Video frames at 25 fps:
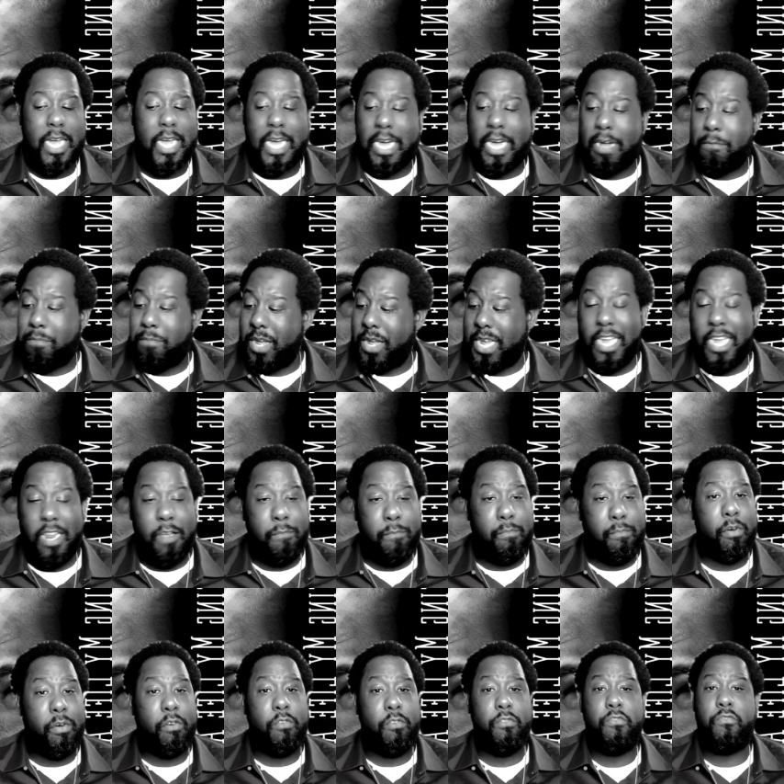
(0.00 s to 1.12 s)
Complicated
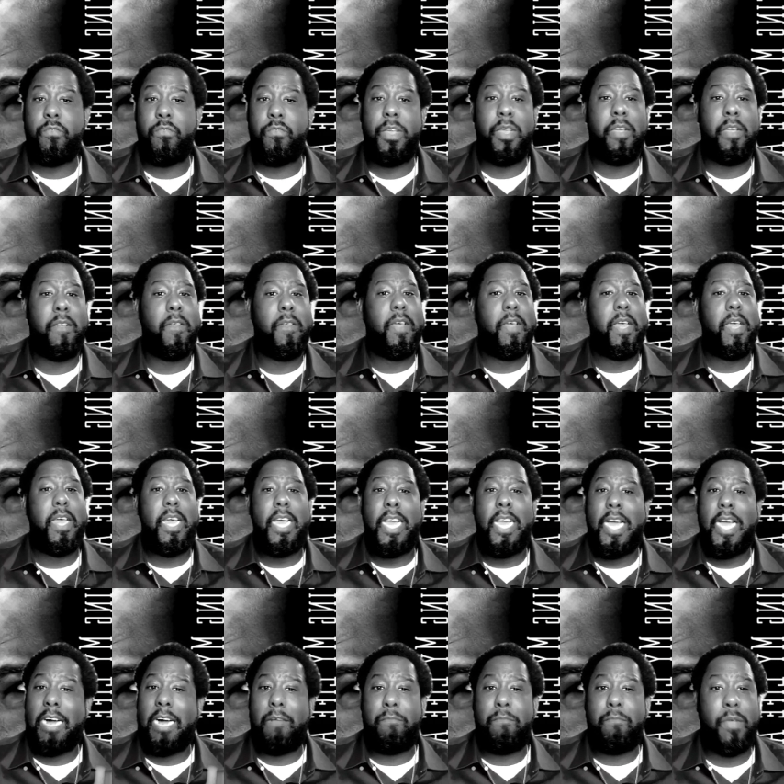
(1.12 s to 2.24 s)
poetry,
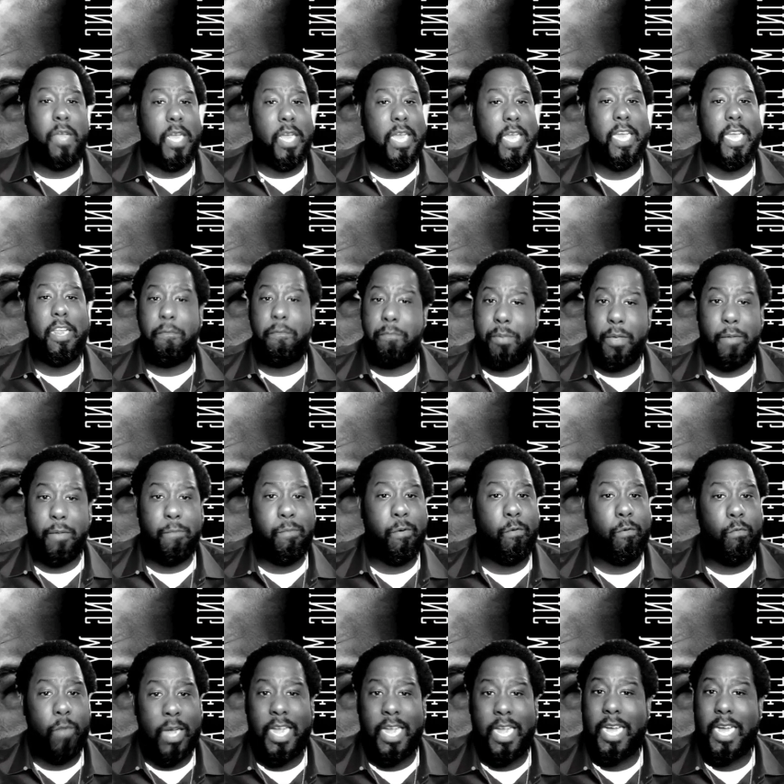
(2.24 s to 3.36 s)
complicated
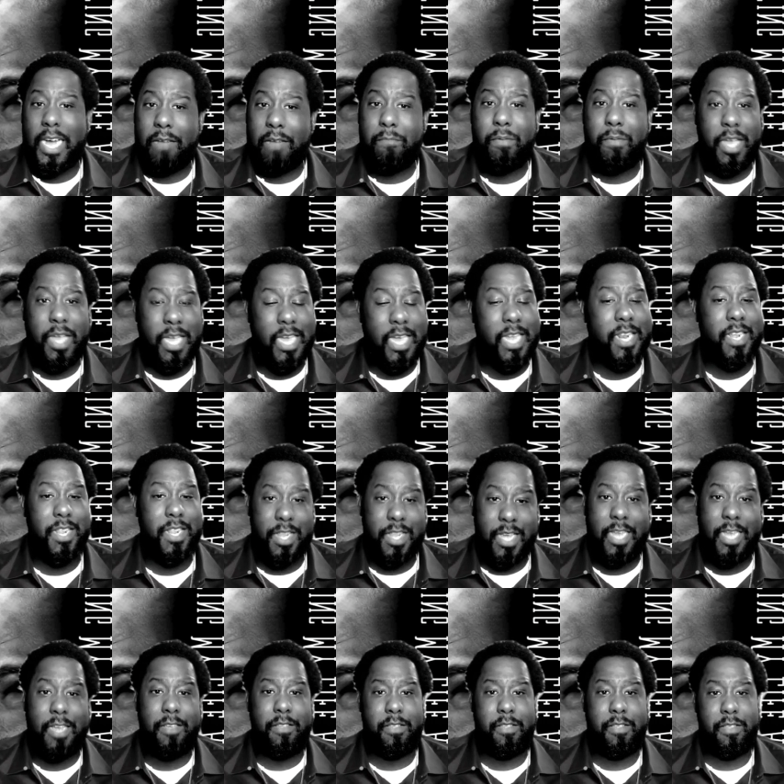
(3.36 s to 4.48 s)
people write complicated
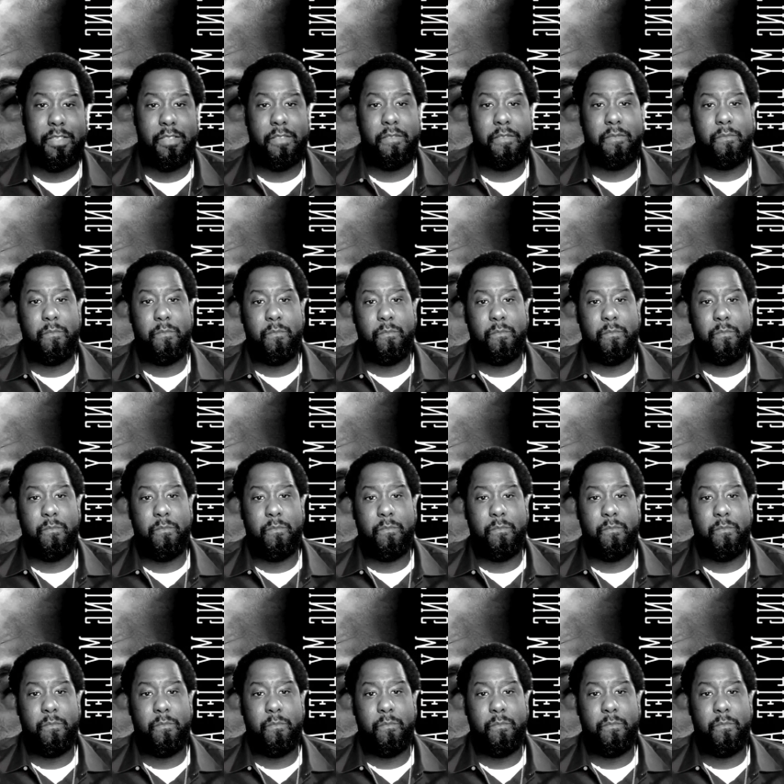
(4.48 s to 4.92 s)
things.